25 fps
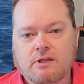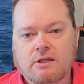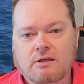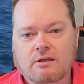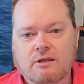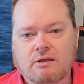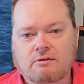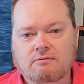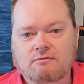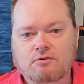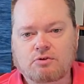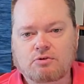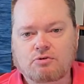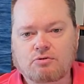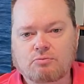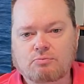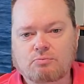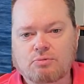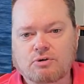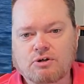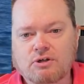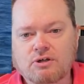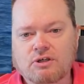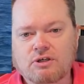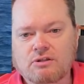If you
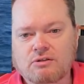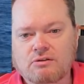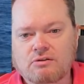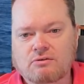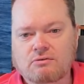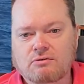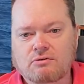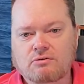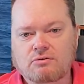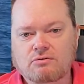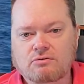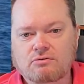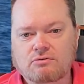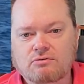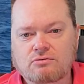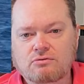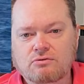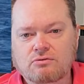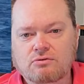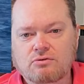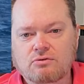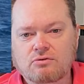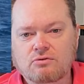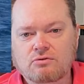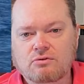book it through
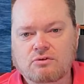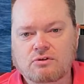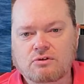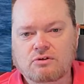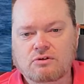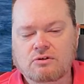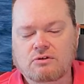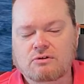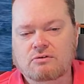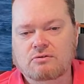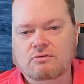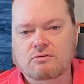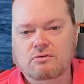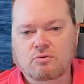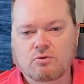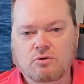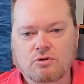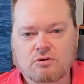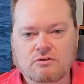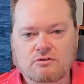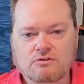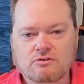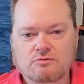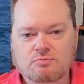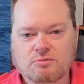the
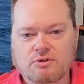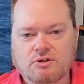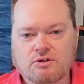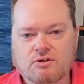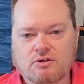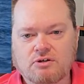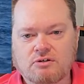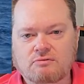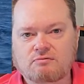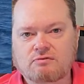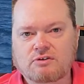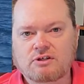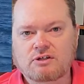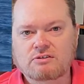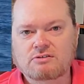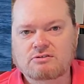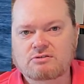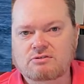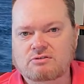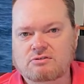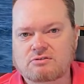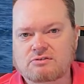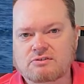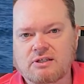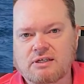Orca Spirit
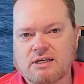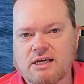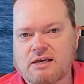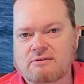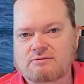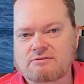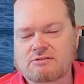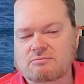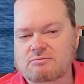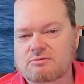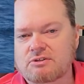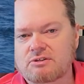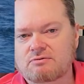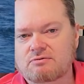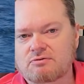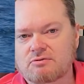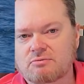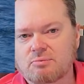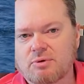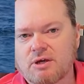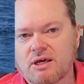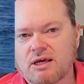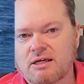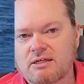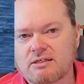Adventures, they have some
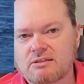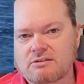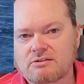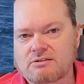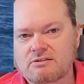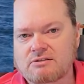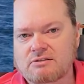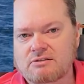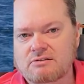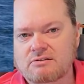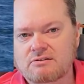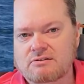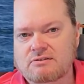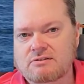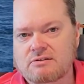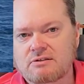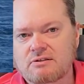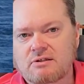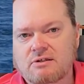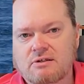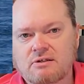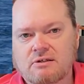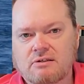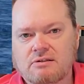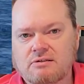different packages
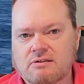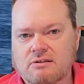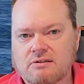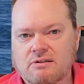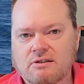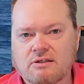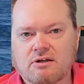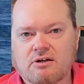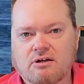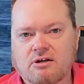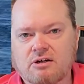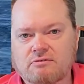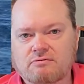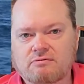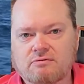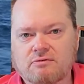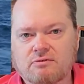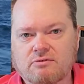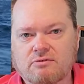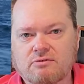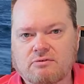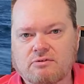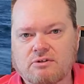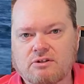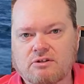that they
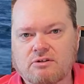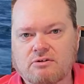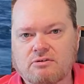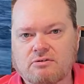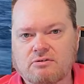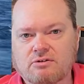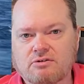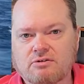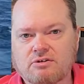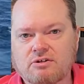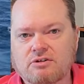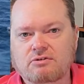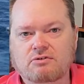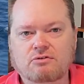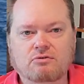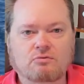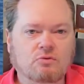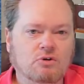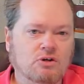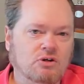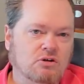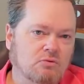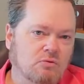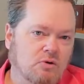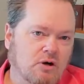offer. You can do the
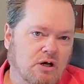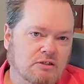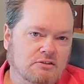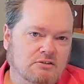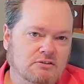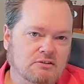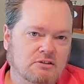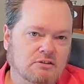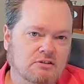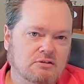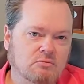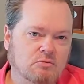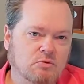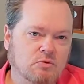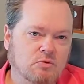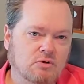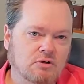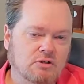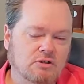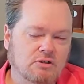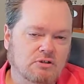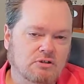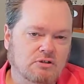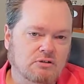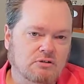whale watching in the
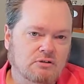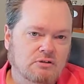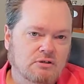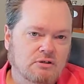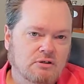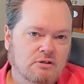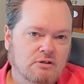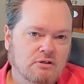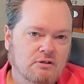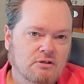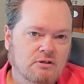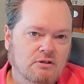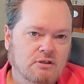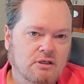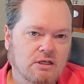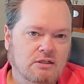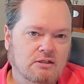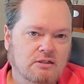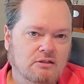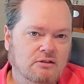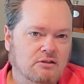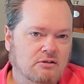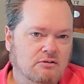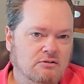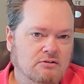morning, and
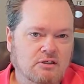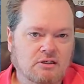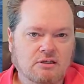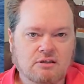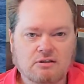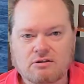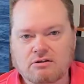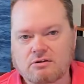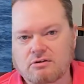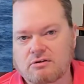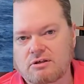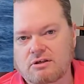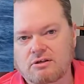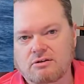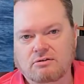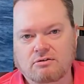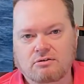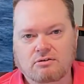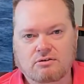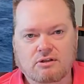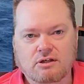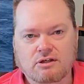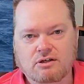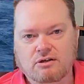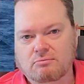then they'll take you either
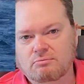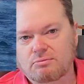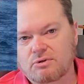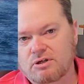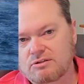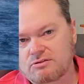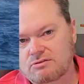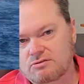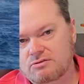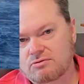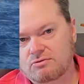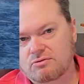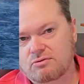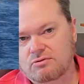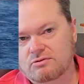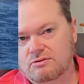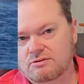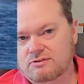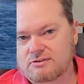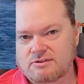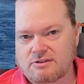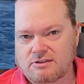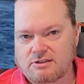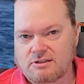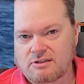on like a bus tour of the
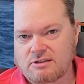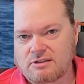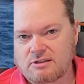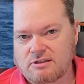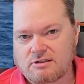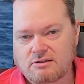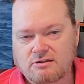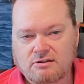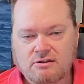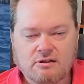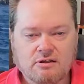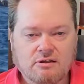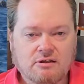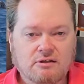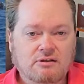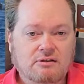city.